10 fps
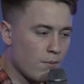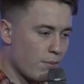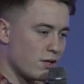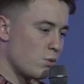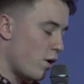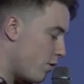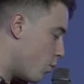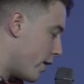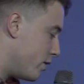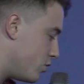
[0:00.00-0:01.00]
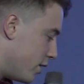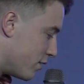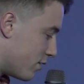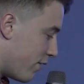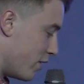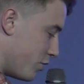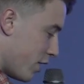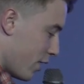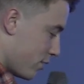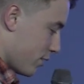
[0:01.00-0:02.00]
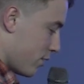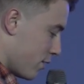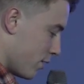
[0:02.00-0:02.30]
but it's one of the ways Jesus evangelized.